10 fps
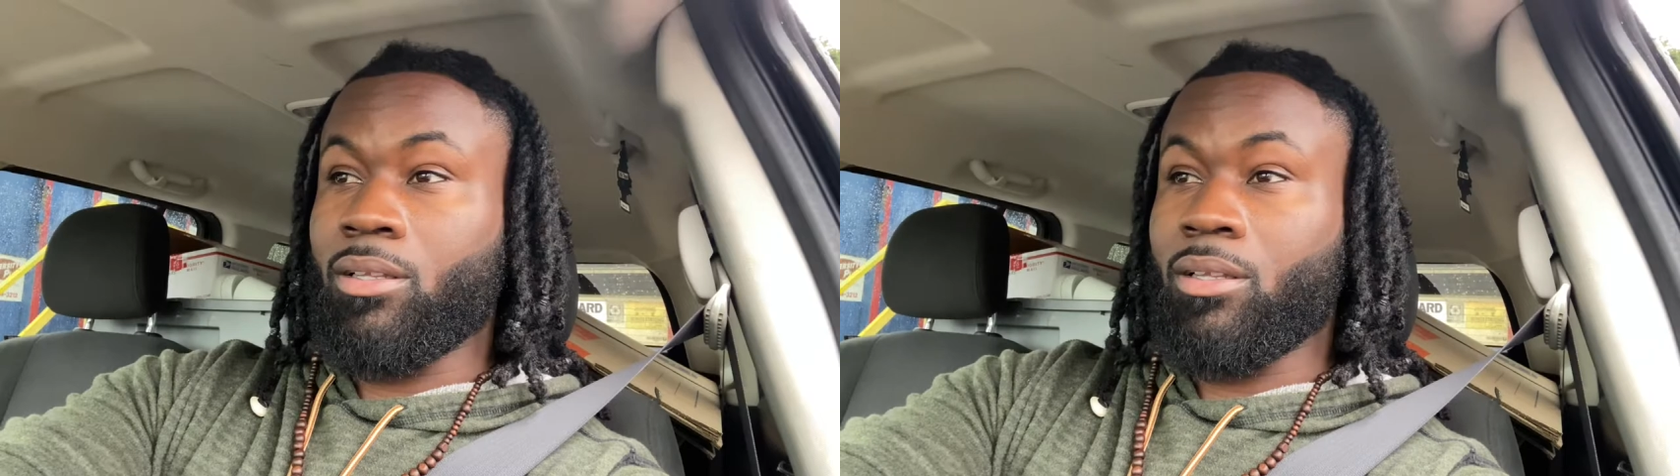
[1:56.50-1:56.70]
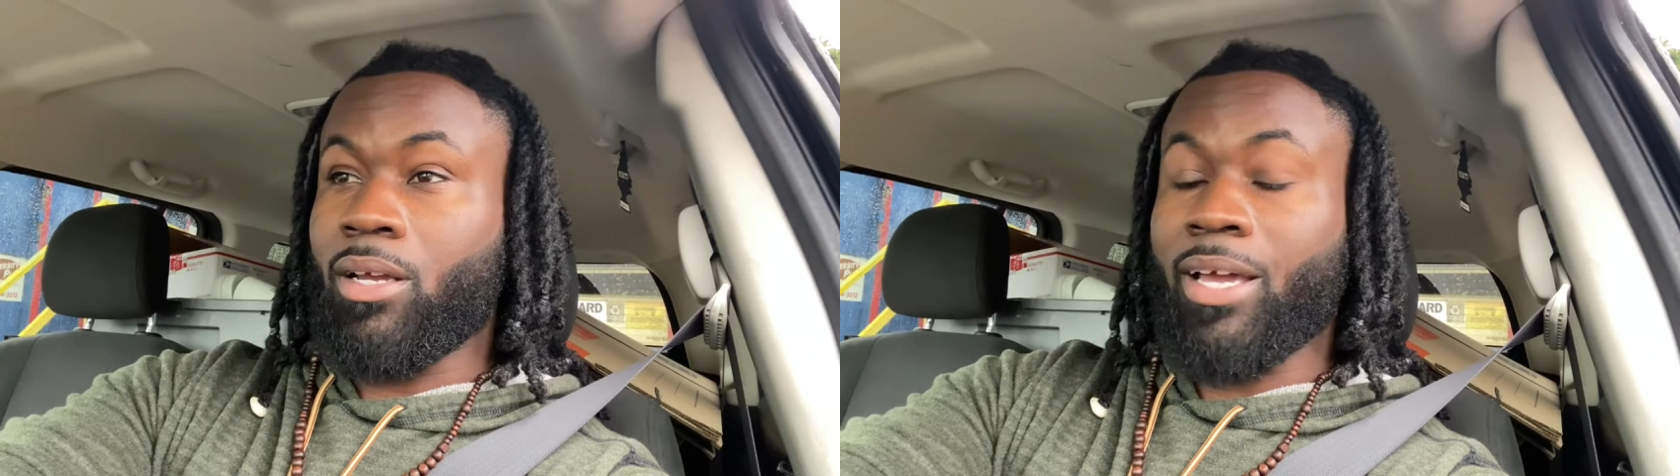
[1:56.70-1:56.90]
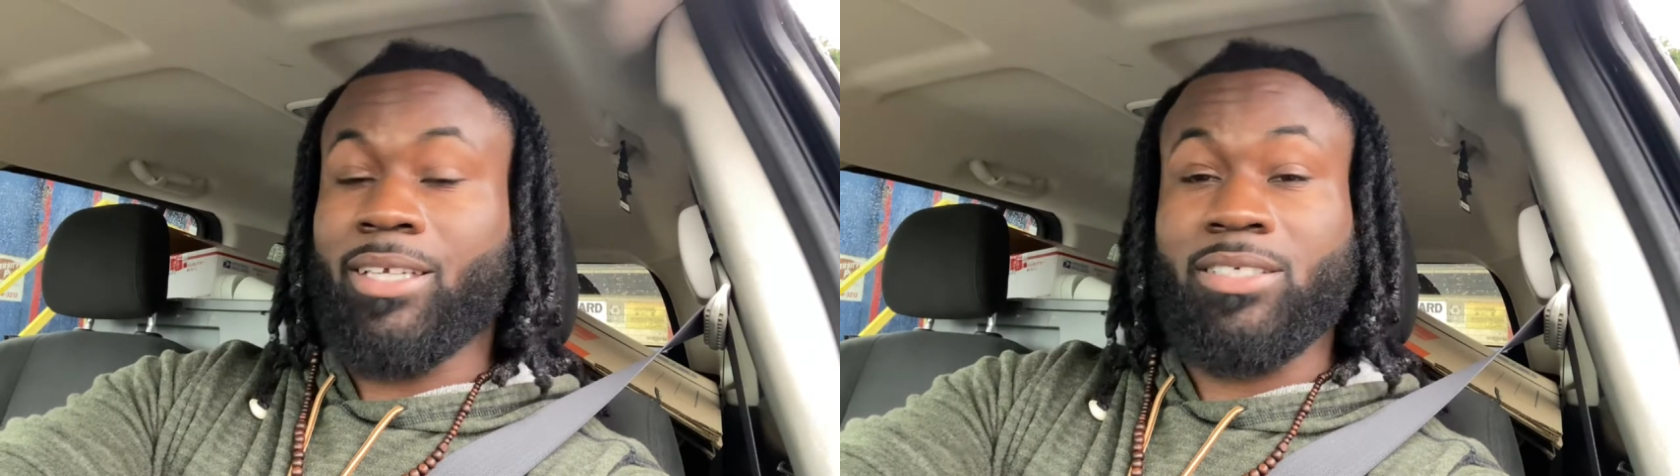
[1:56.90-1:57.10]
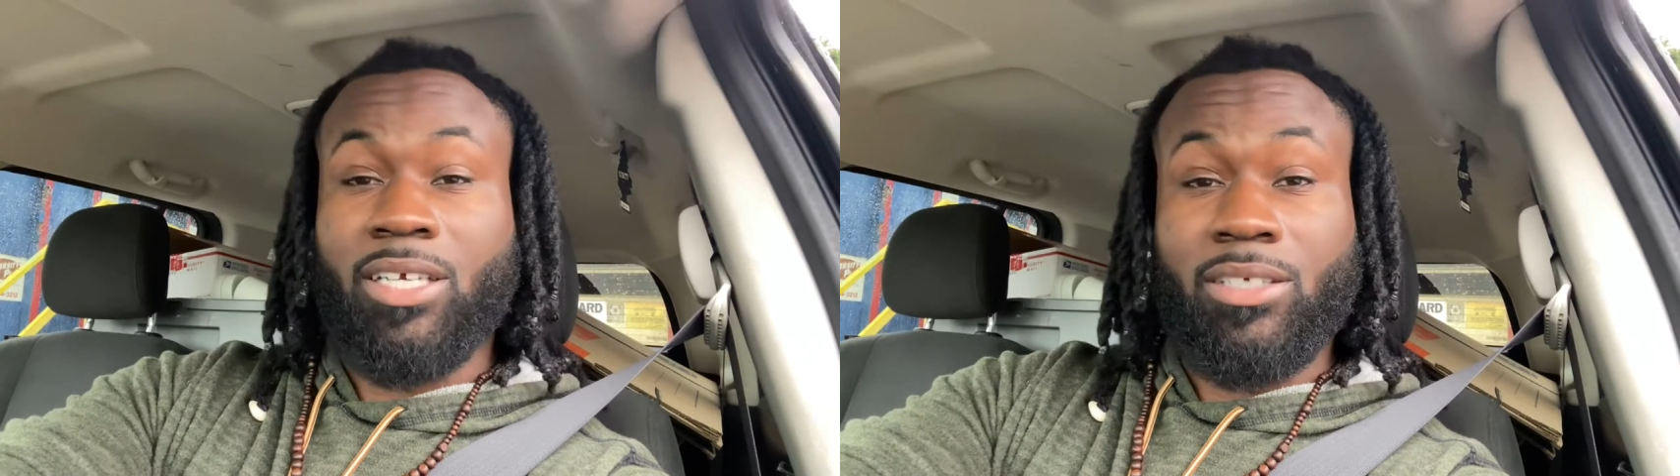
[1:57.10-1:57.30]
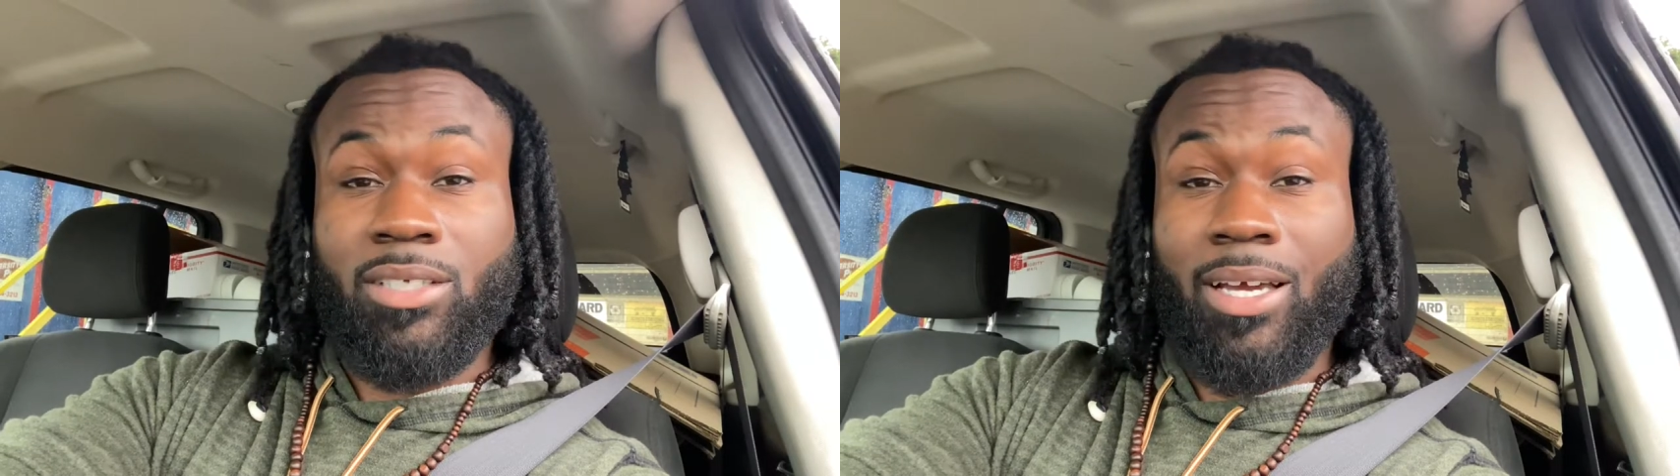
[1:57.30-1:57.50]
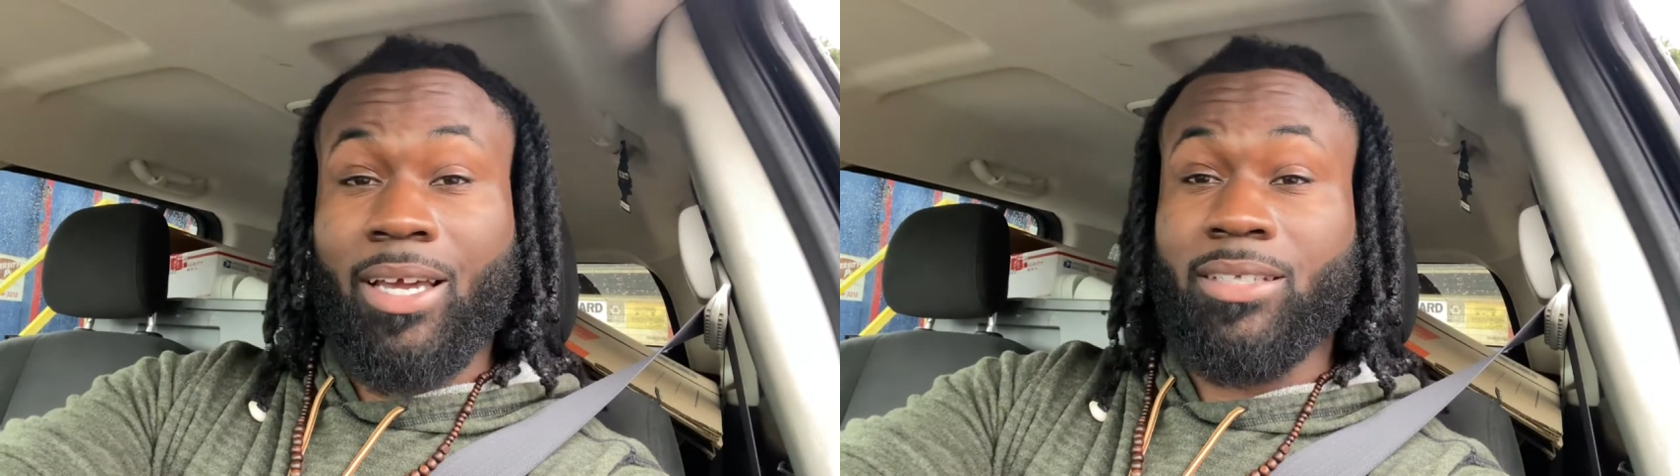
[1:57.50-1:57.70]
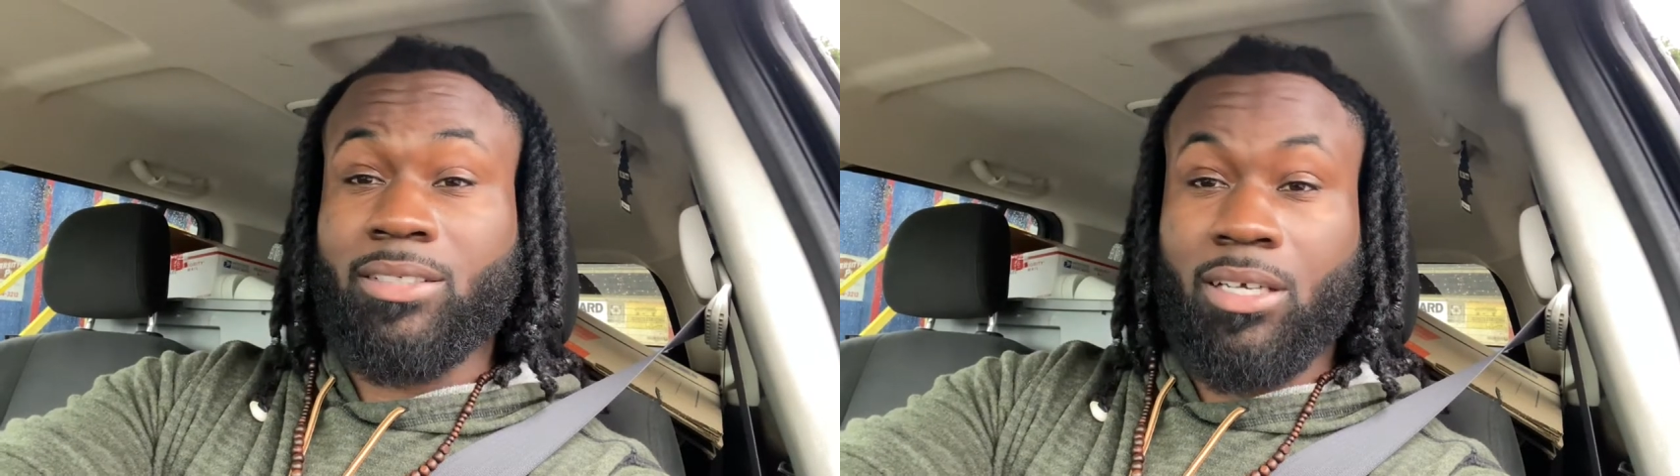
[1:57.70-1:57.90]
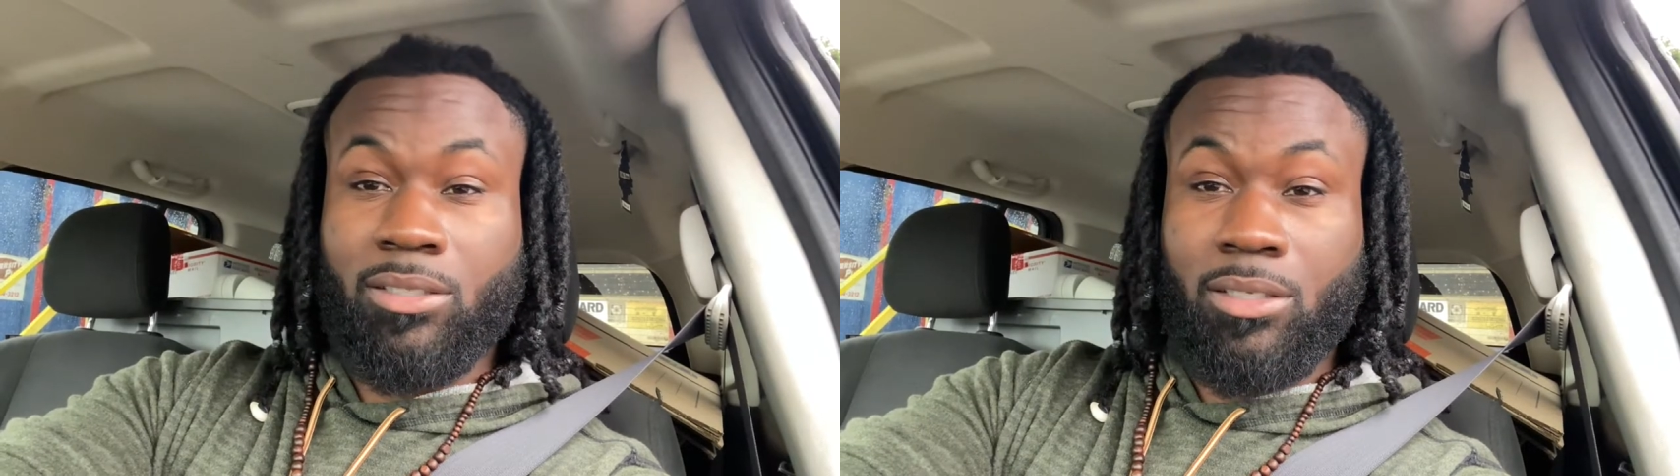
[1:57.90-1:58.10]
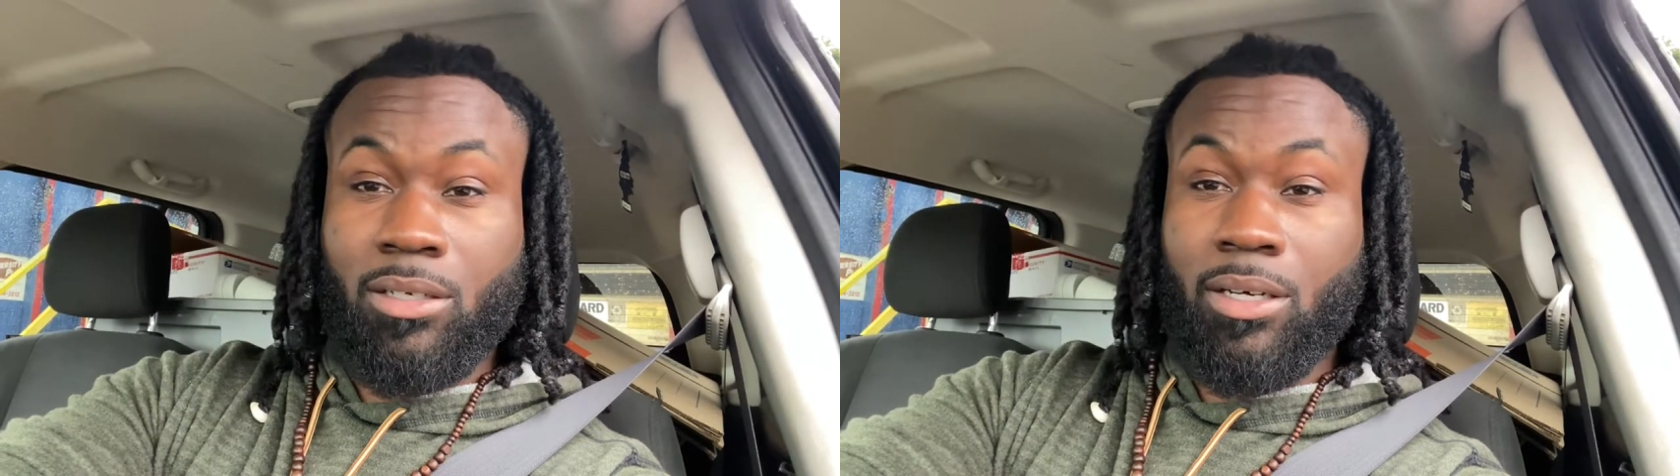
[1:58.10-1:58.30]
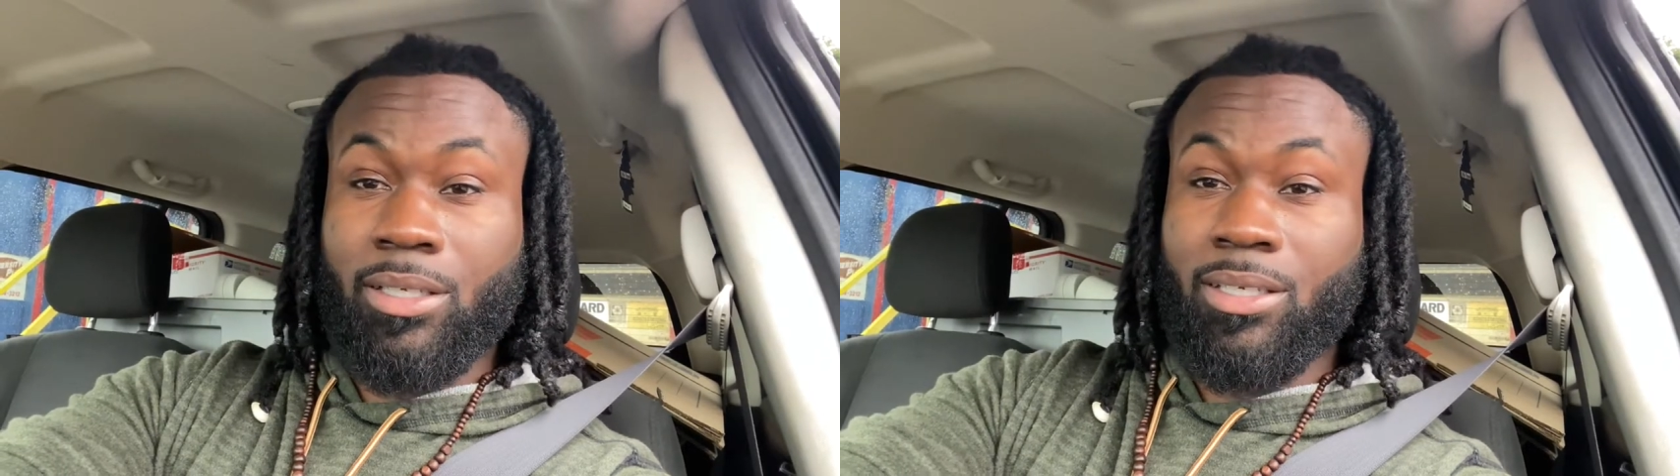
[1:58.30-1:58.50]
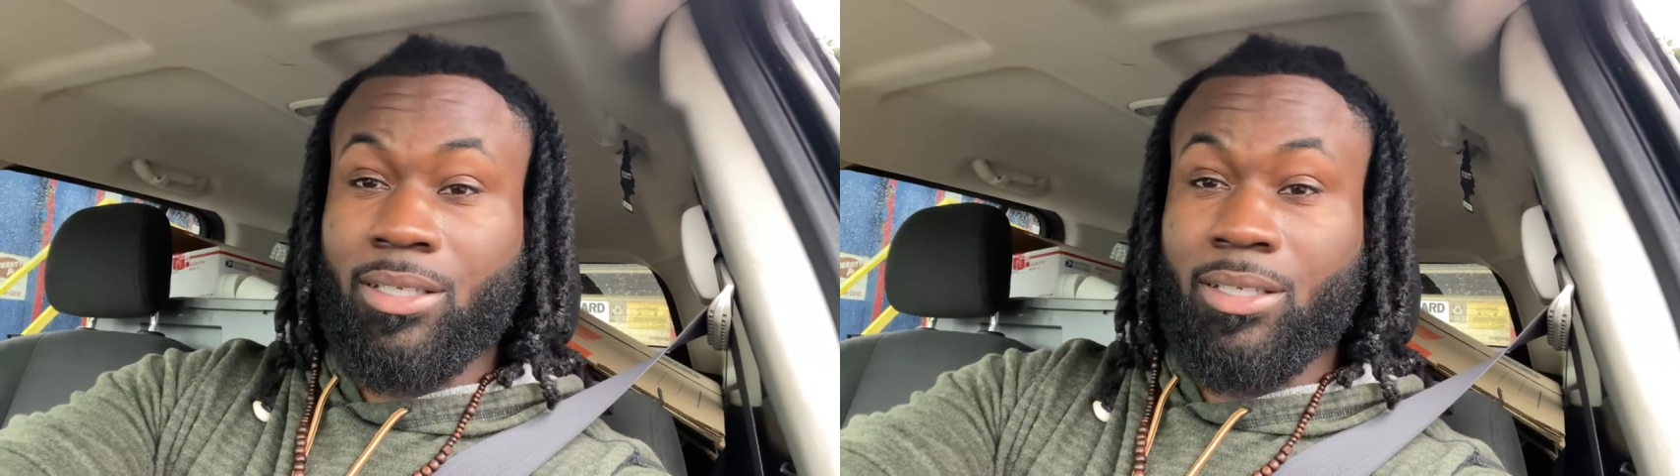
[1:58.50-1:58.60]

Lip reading: I got stationed here.